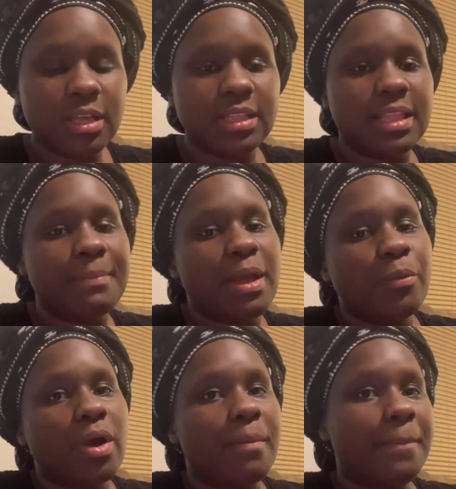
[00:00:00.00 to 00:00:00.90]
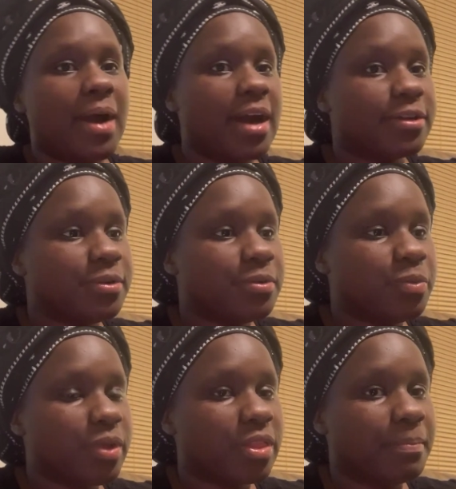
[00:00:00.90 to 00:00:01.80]
They might want a bottle
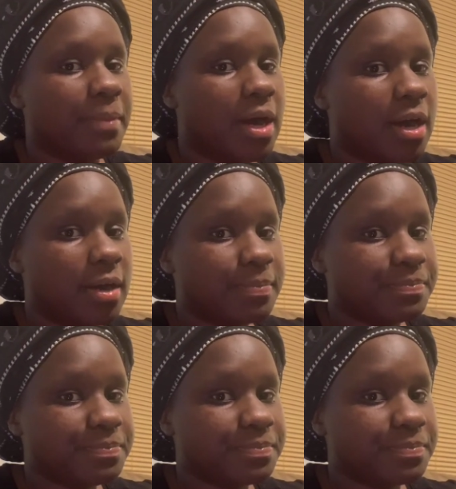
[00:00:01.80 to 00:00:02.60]
with mom,